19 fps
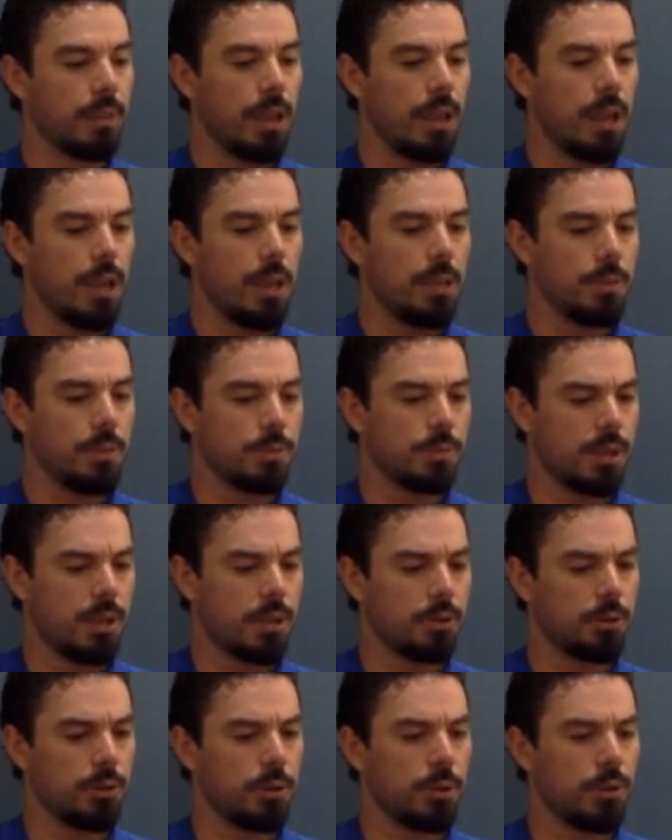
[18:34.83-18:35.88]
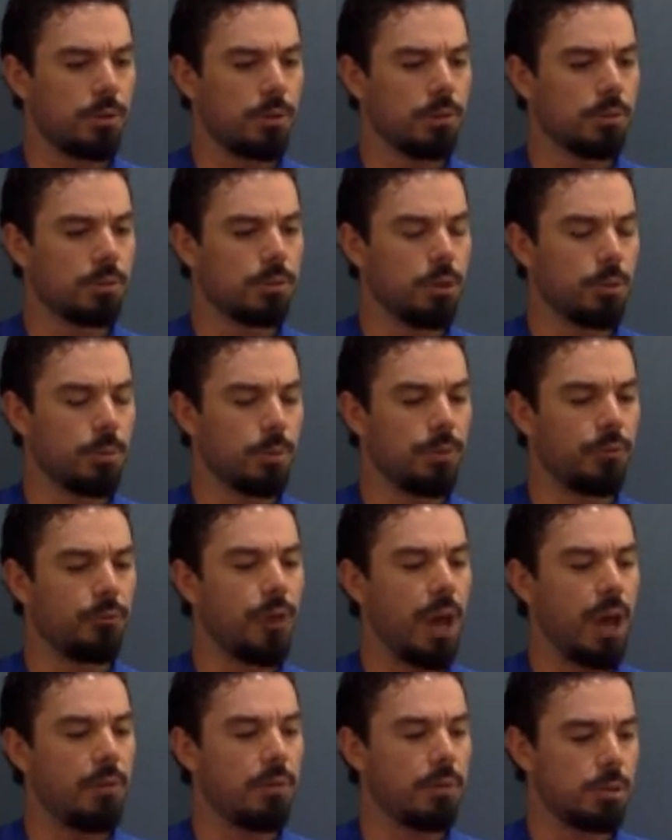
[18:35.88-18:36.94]
there was another group with
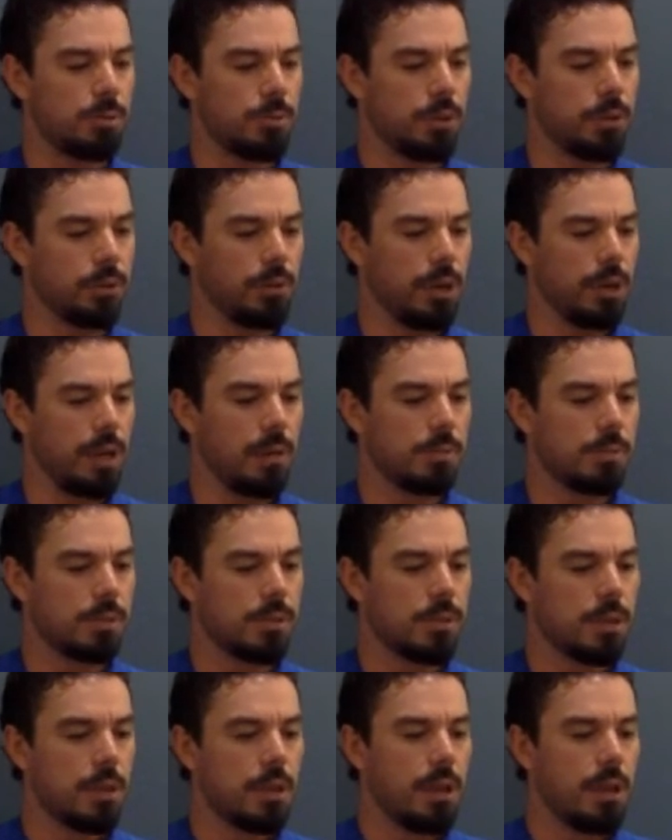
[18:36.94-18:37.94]
500 milligrams.